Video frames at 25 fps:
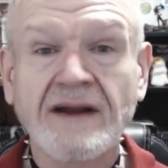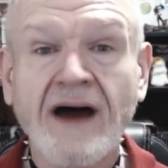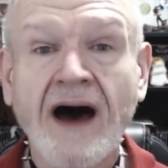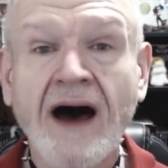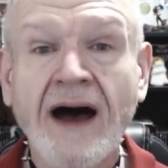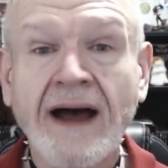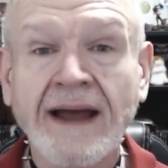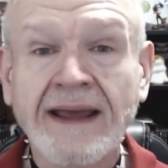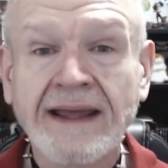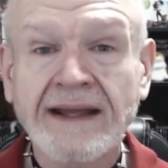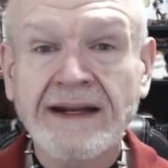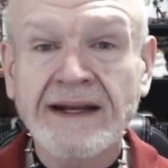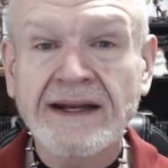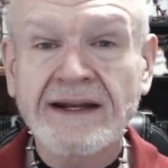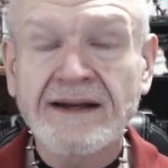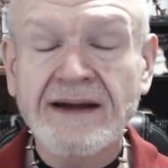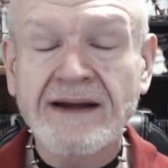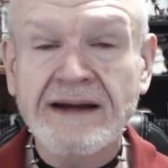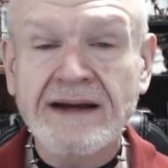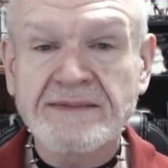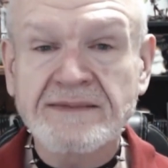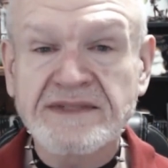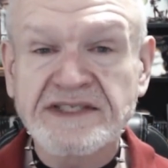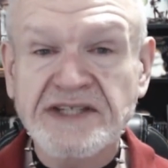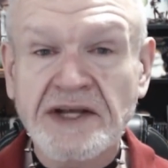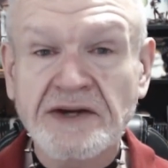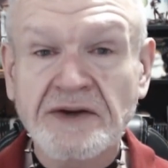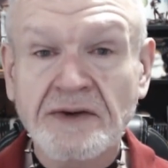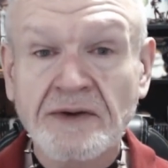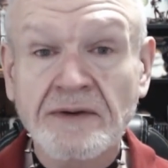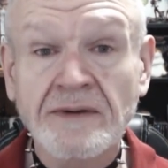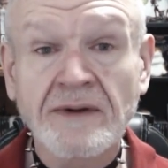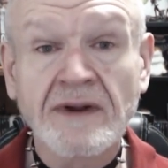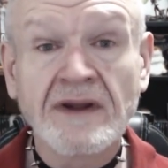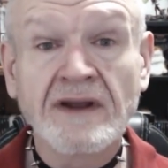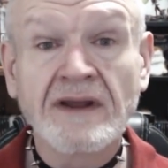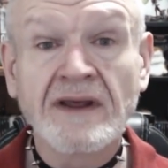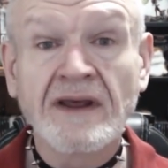die anytime
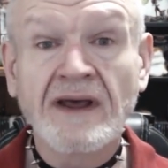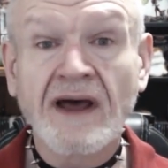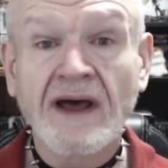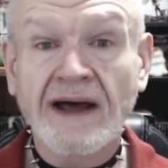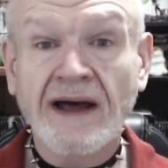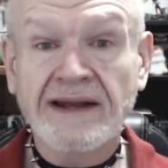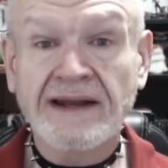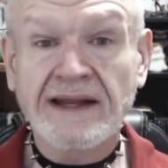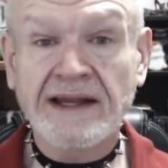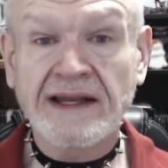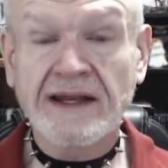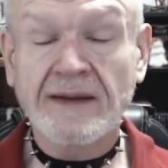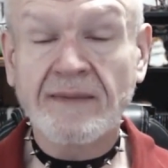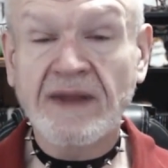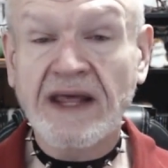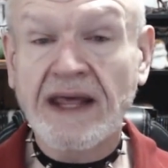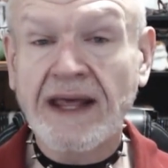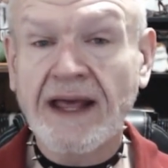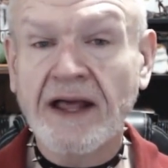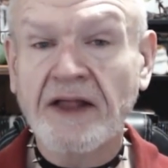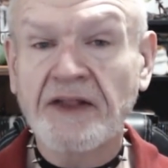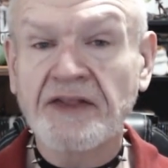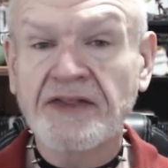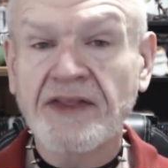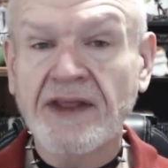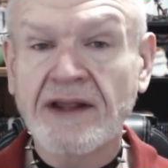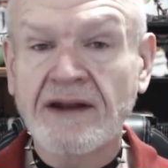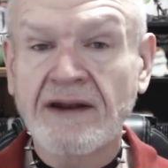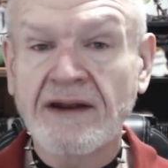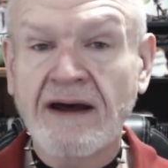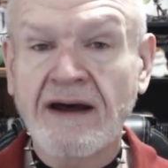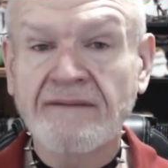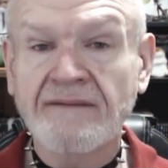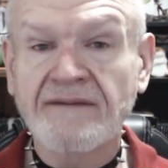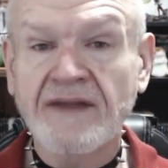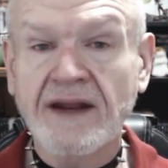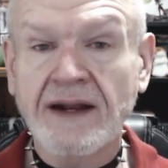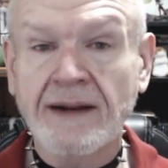soon. I need to be healthy
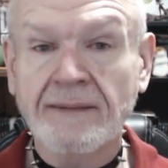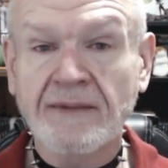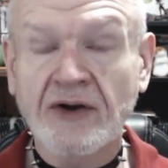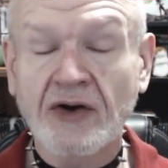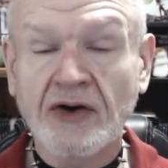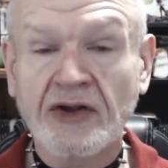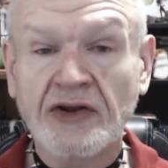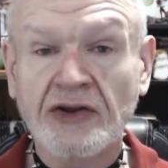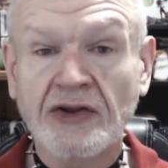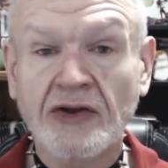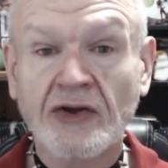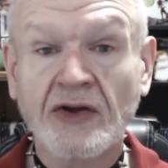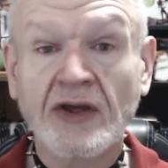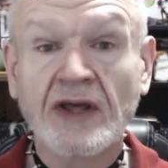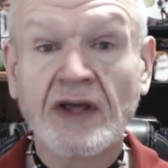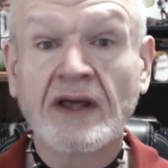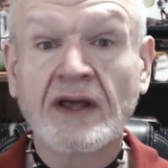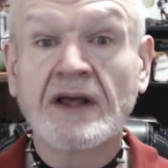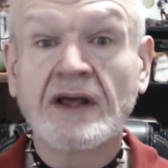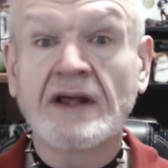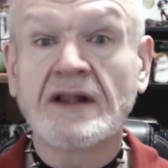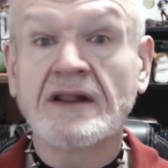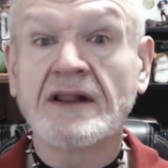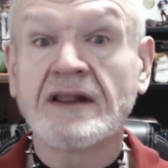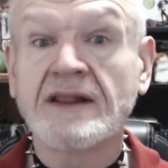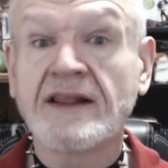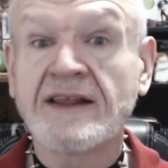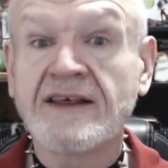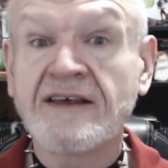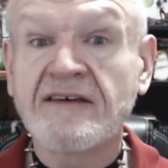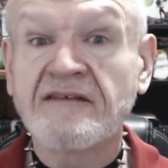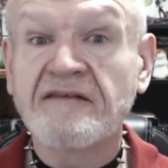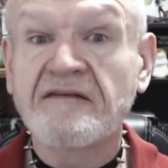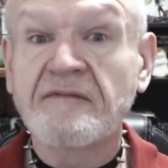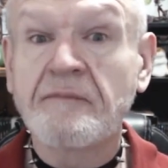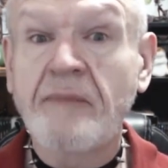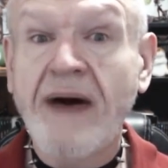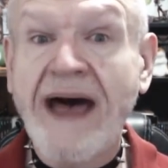enough that I'm going to
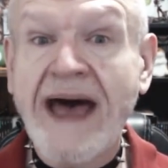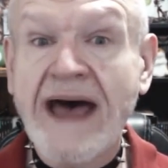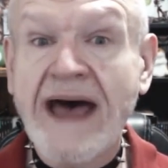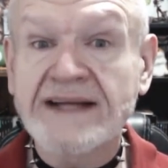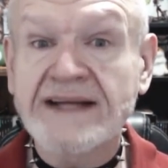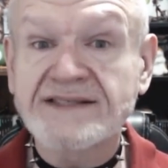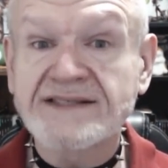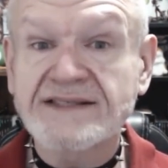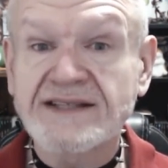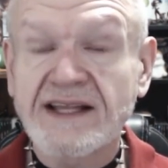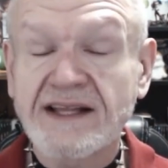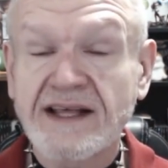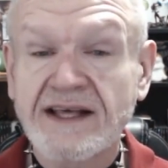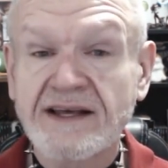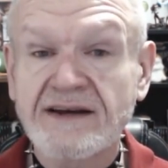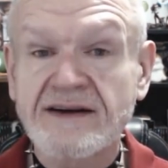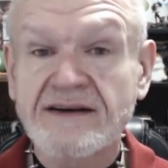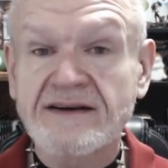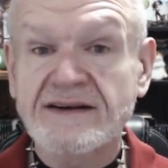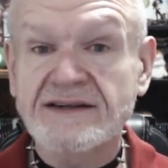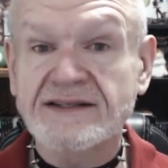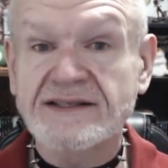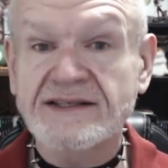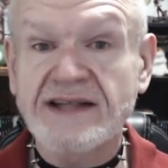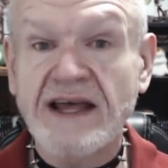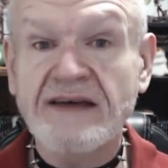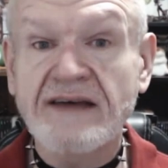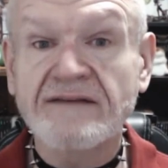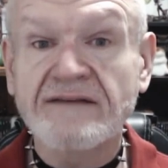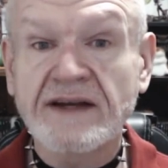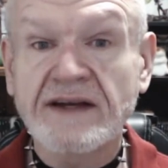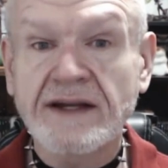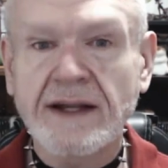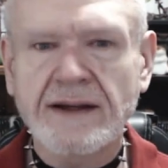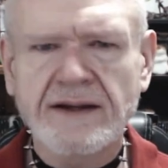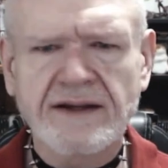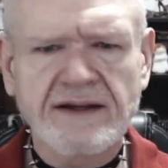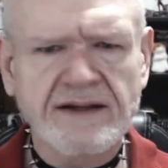live past the year
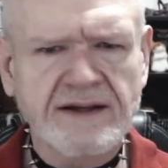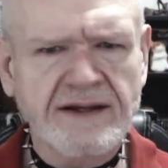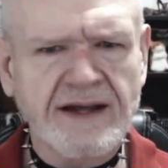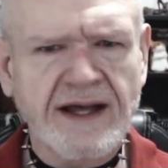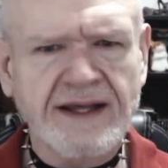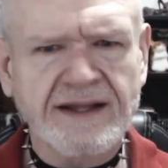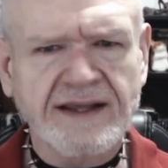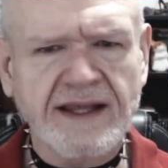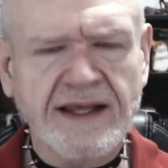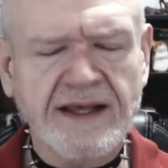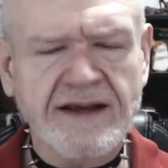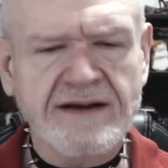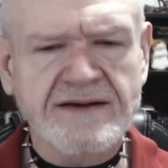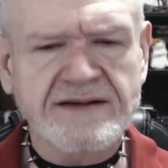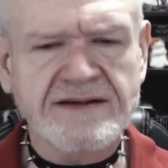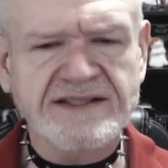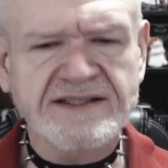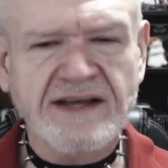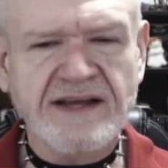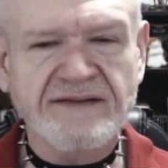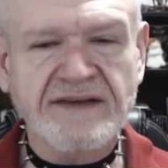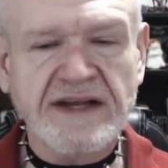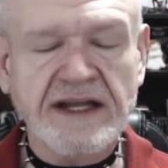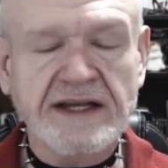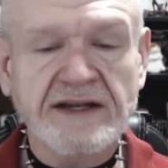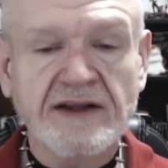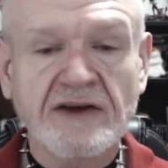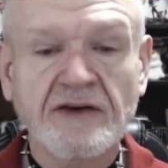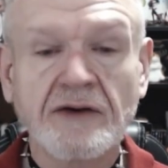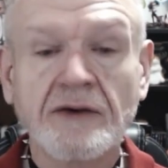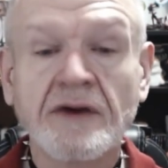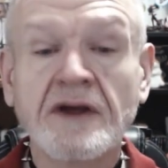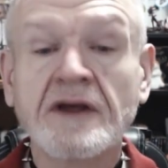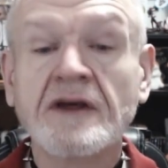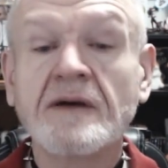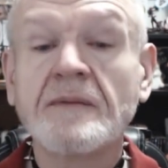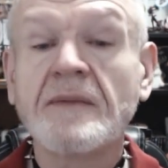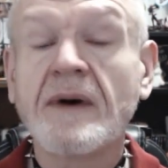70, not the year 72,
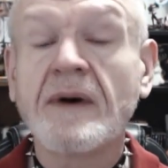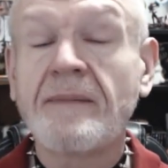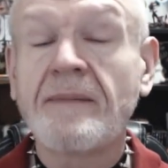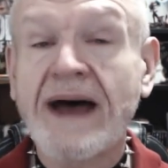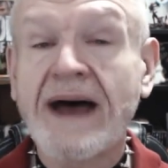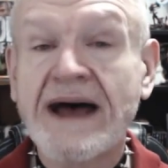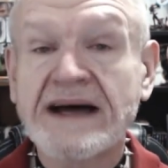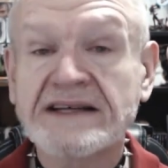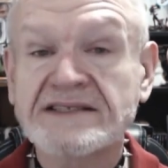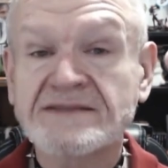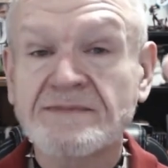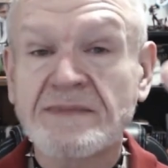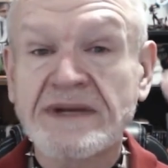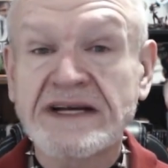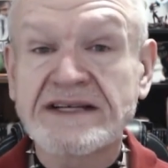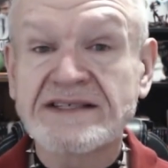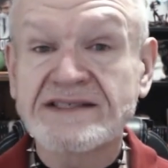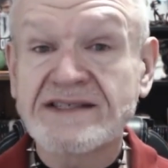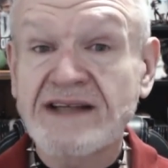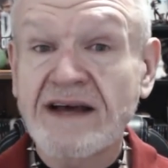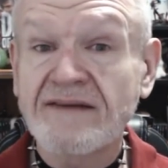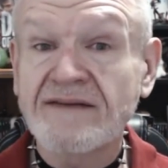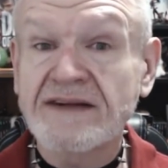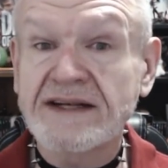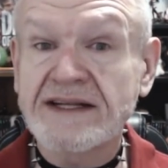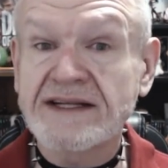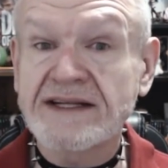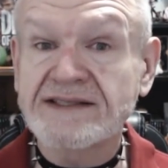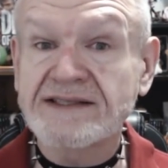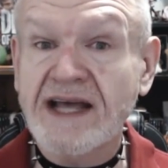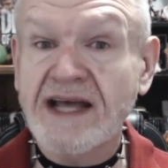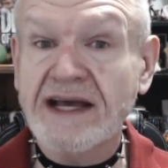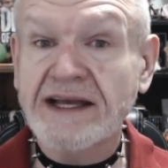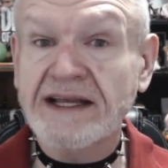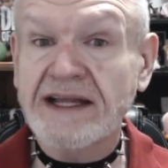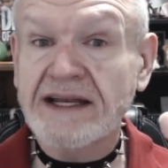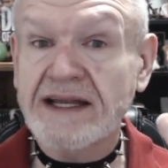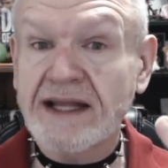but past my
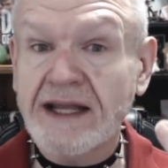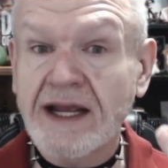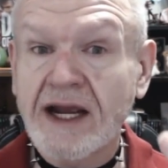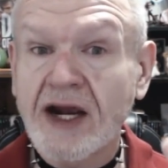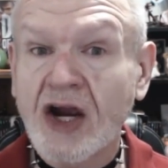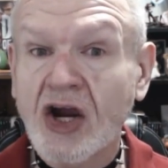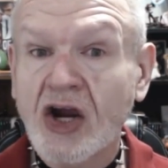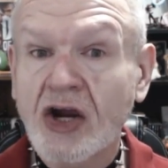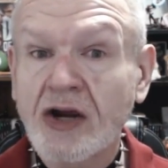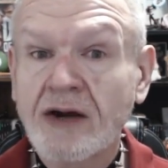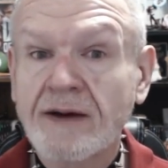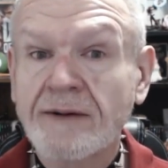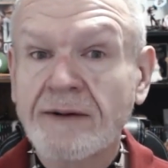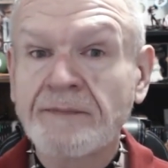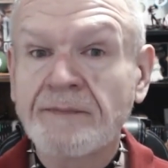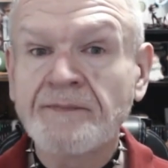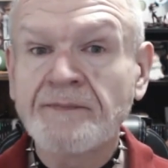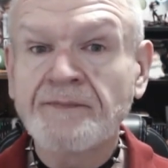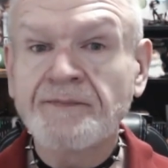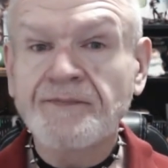72nd year.